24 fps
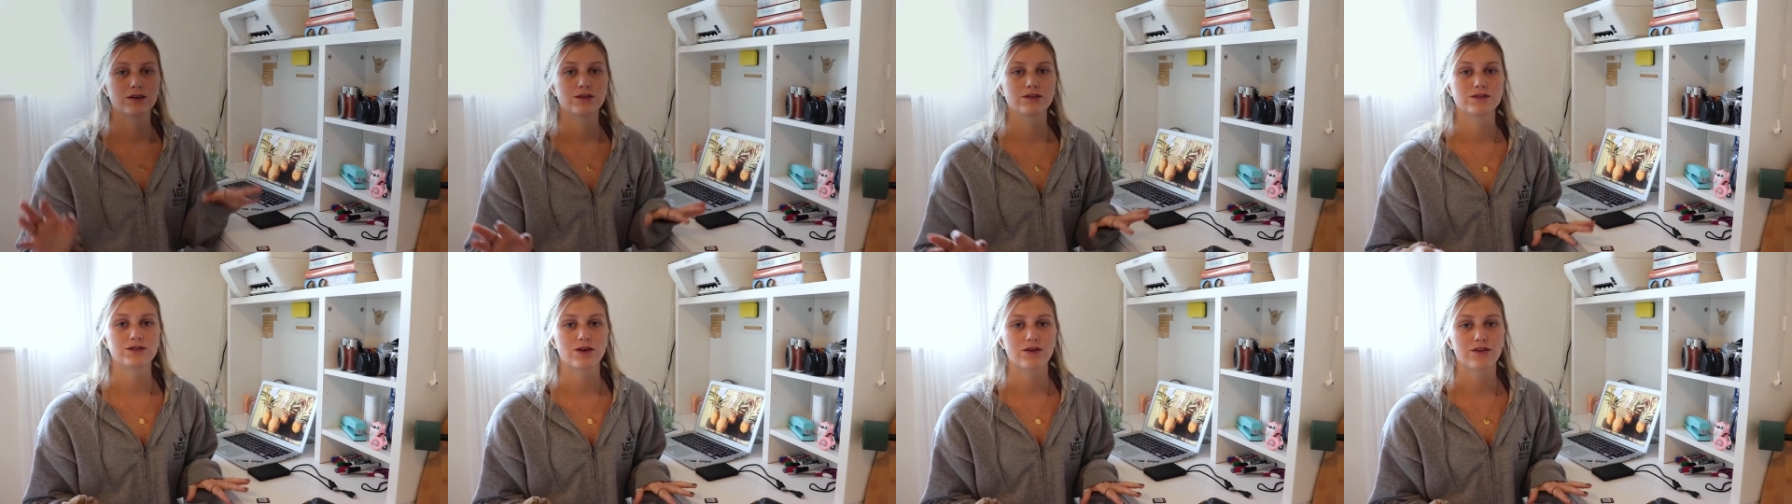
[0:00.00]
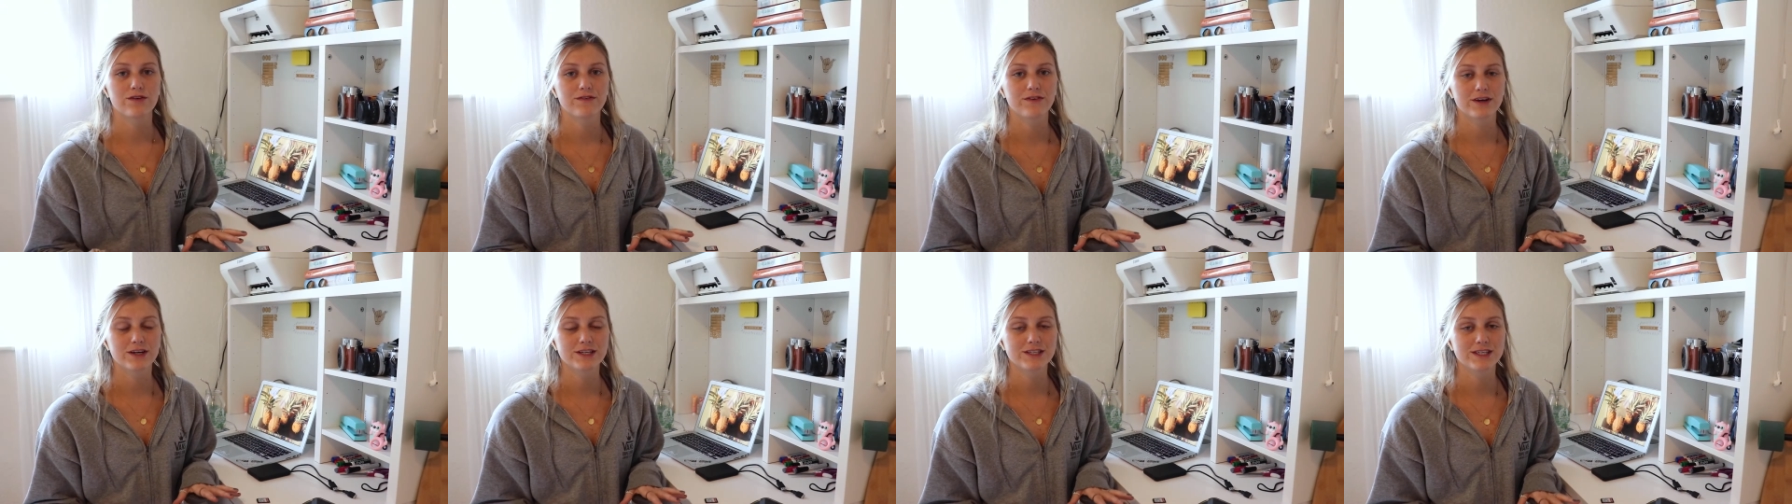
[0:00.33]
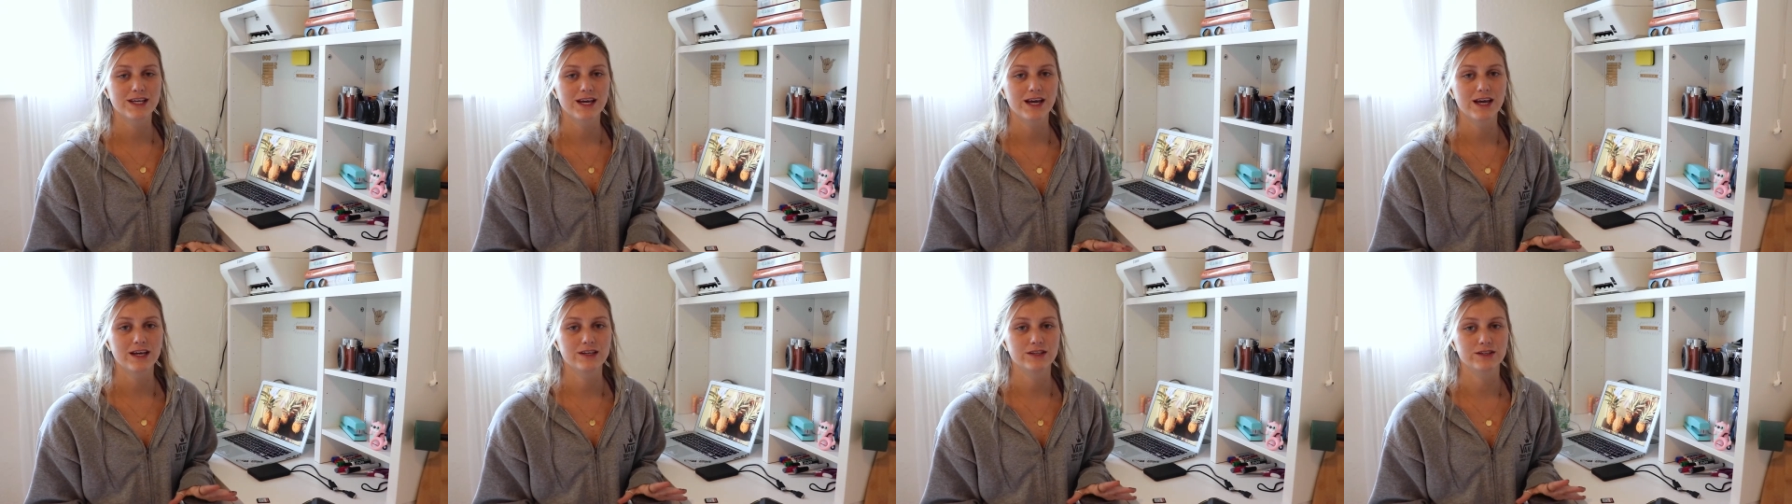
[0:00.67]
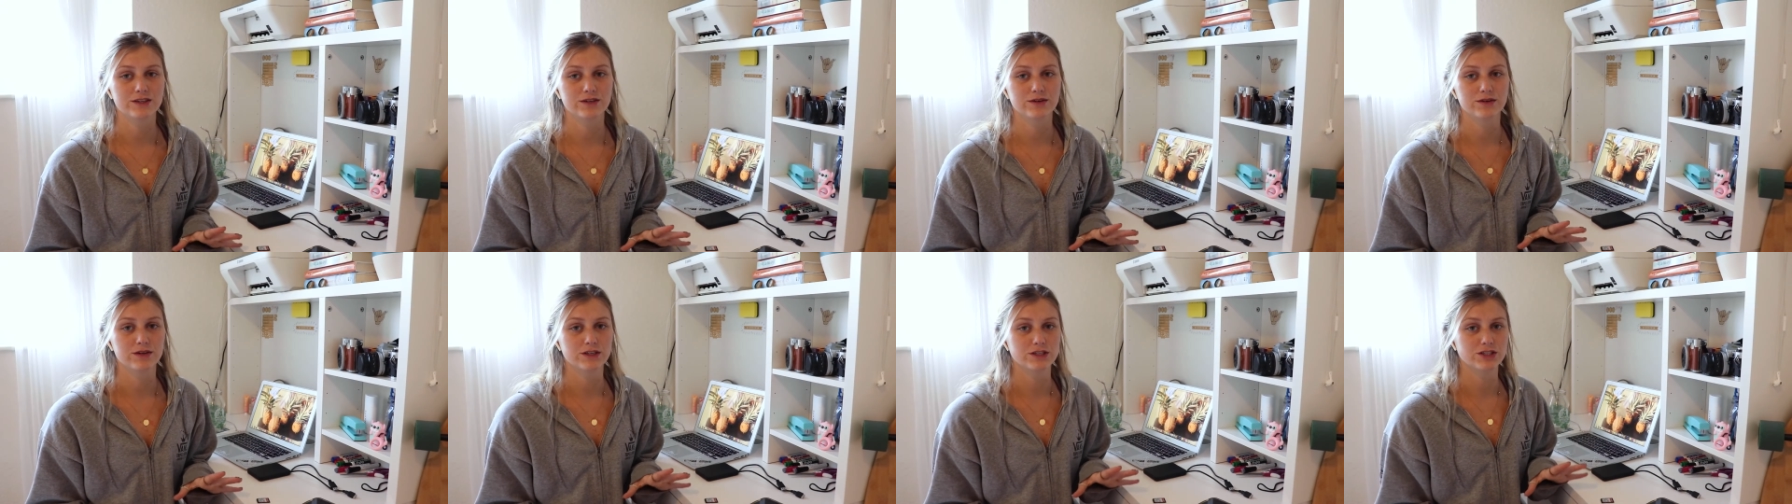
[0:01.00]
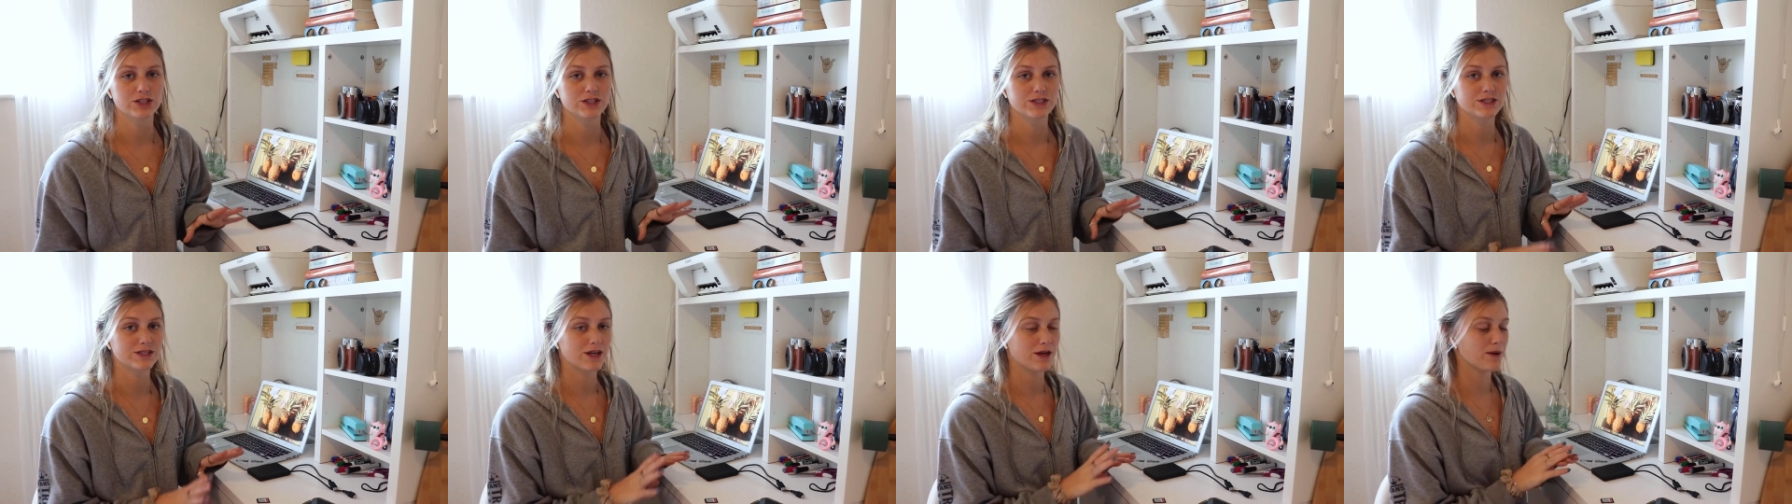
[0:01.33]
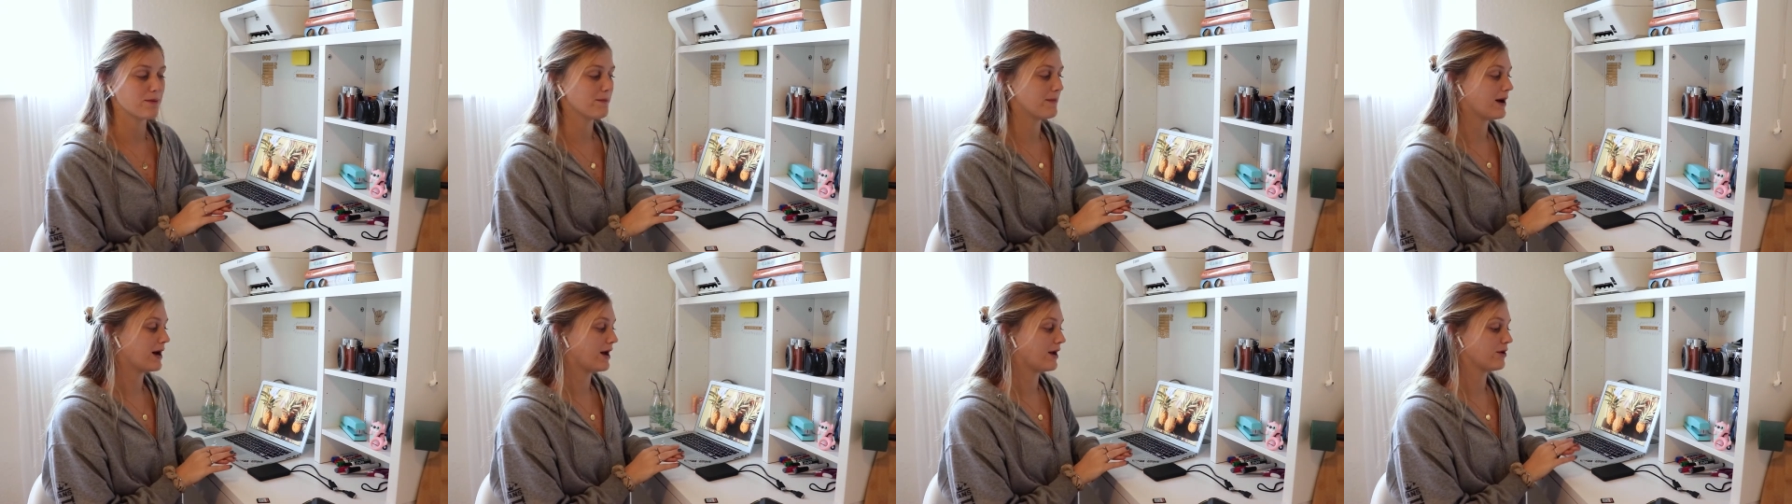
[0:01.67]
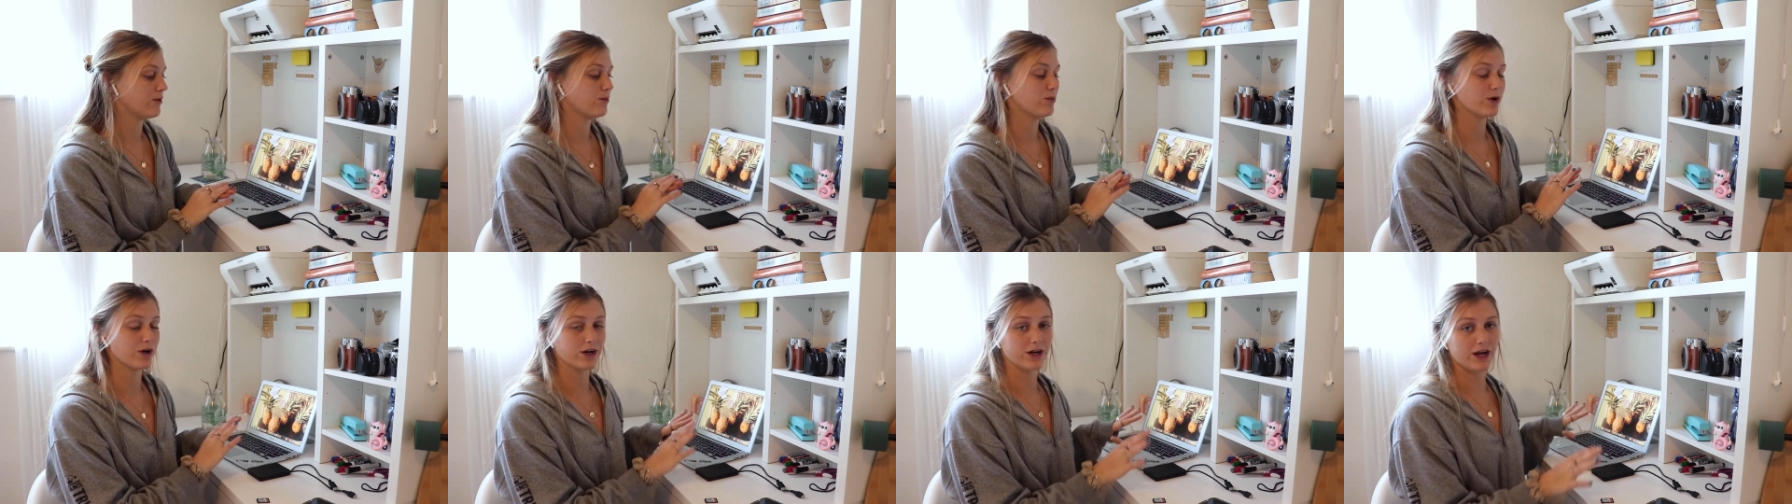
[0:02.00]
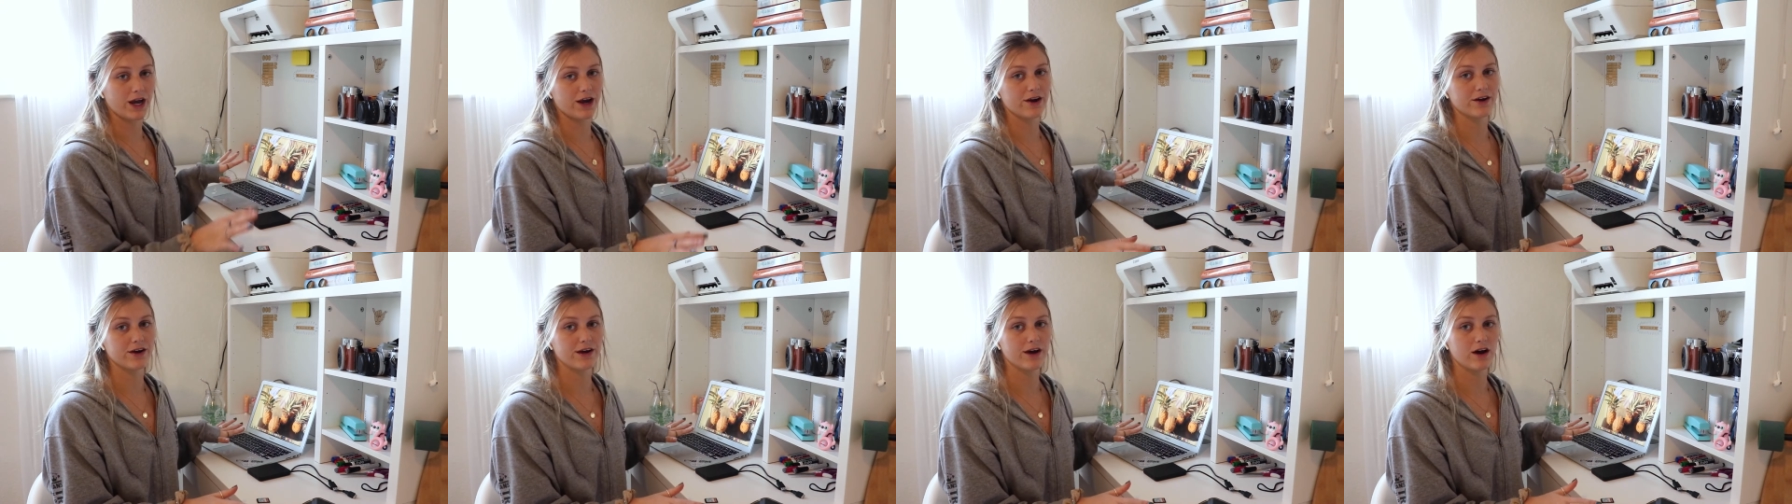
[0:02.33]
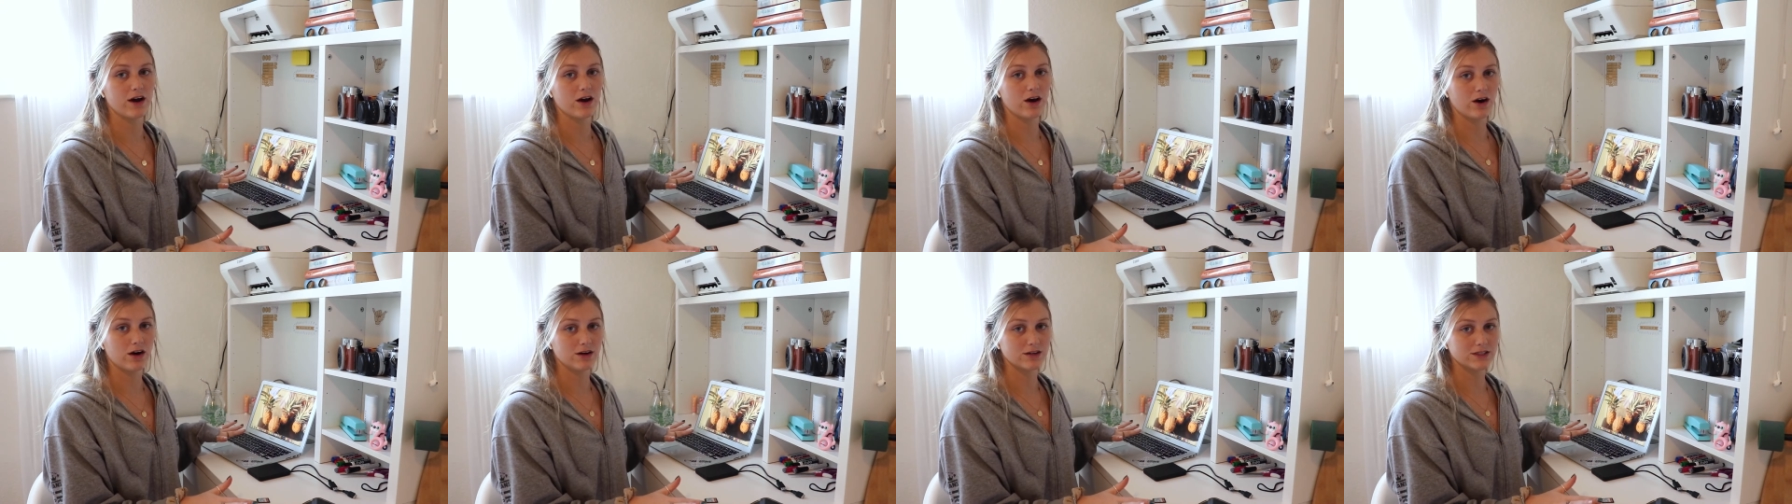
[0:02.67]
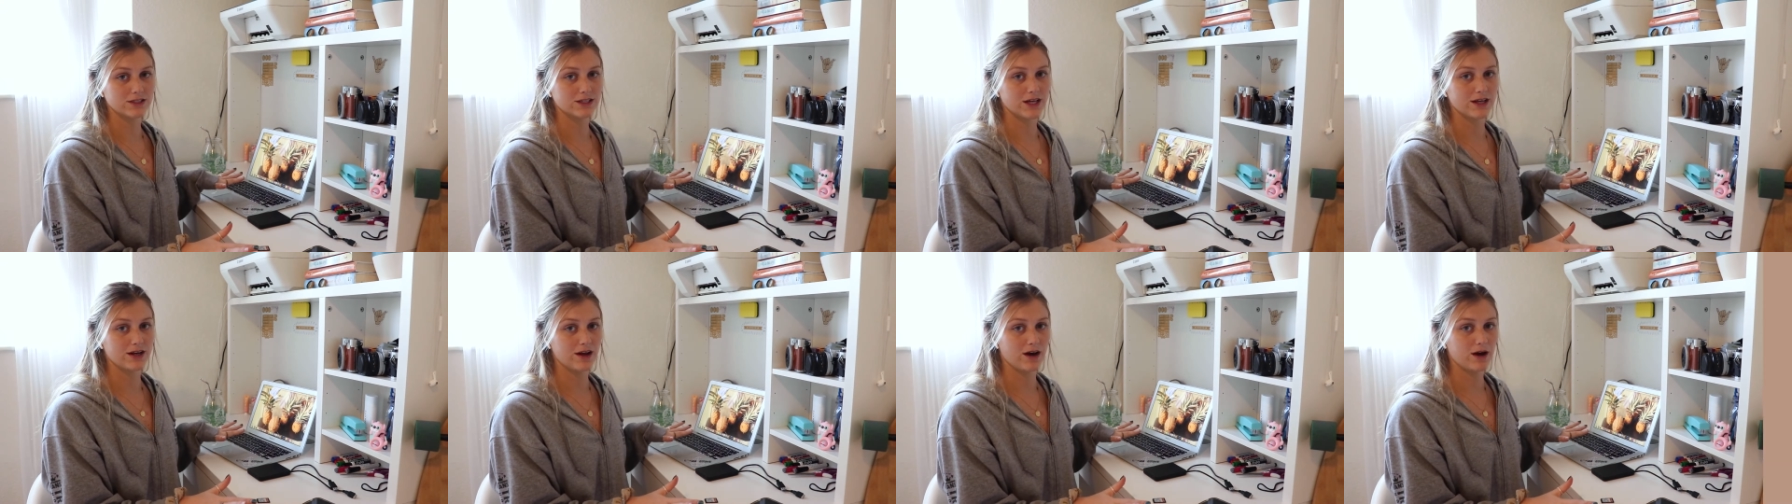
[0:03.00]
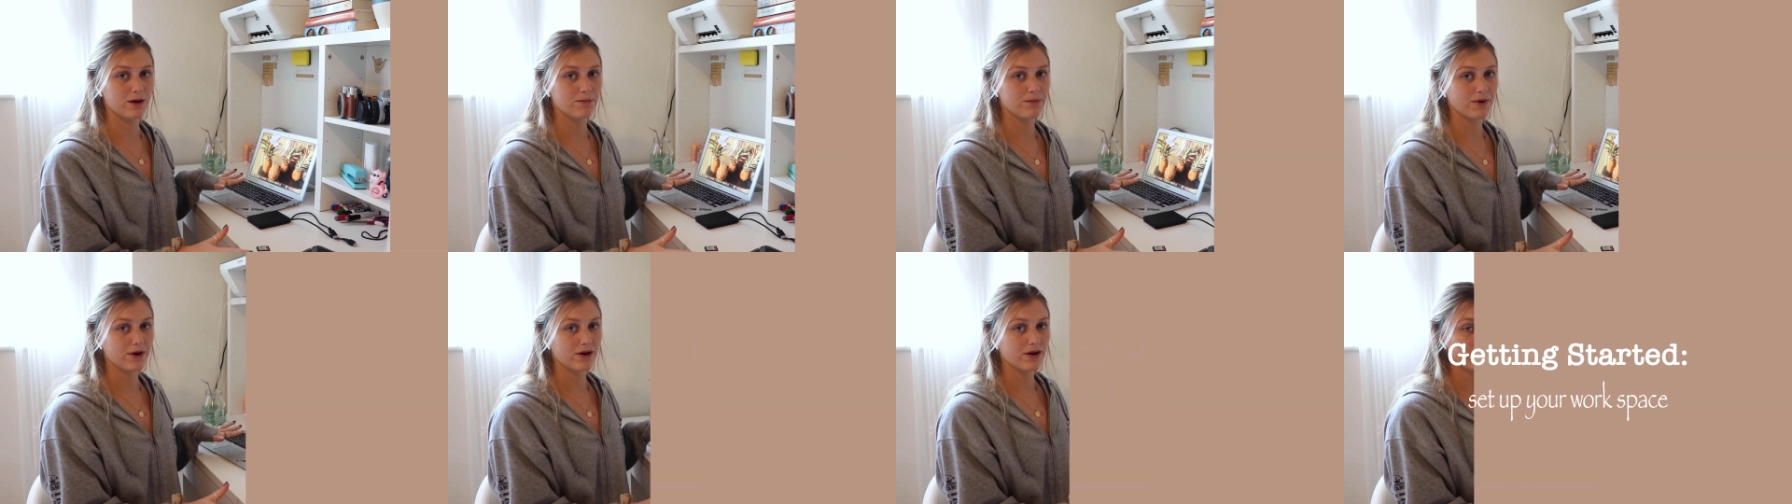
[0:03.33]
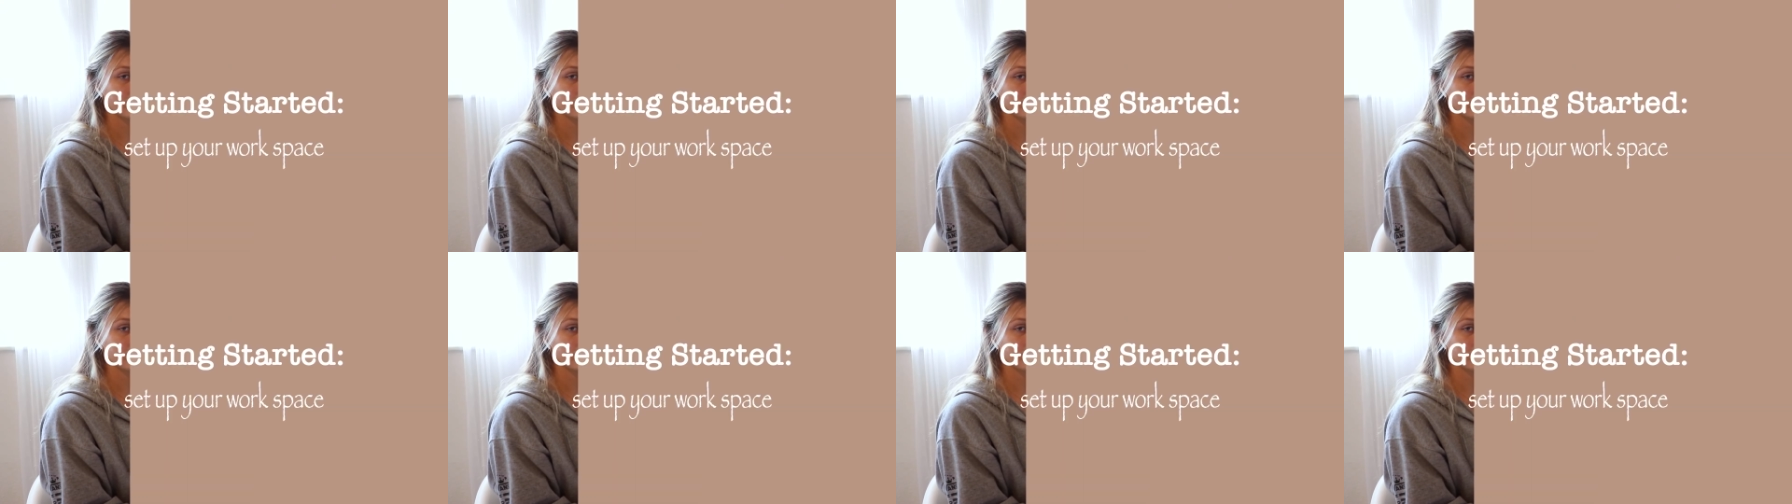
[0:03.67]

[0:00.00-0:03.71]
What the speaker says: So the first thing I do is just get my work area all set up.